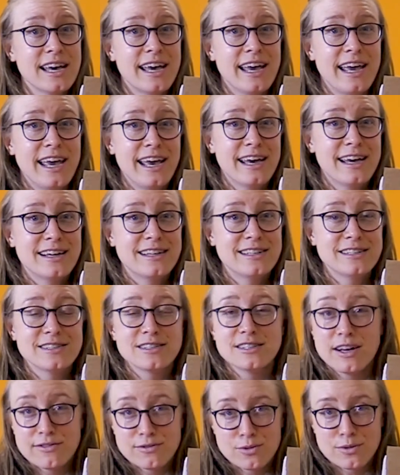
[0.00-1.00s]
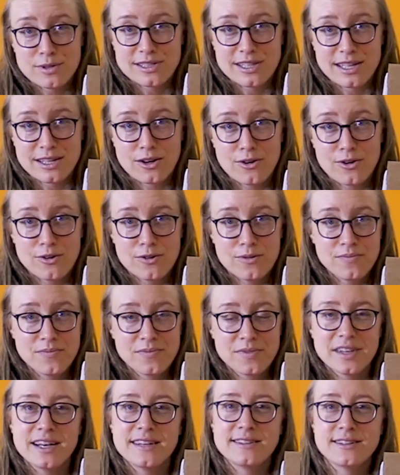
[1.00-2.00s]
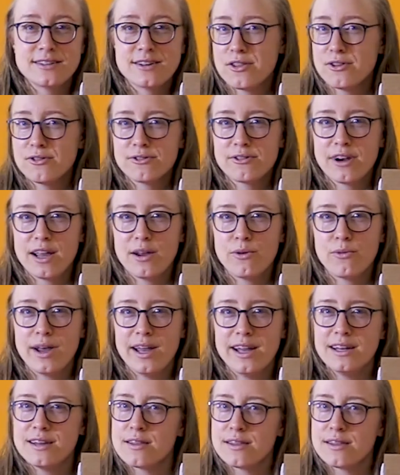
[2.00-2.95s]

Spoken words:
and loved ones at home is another great way to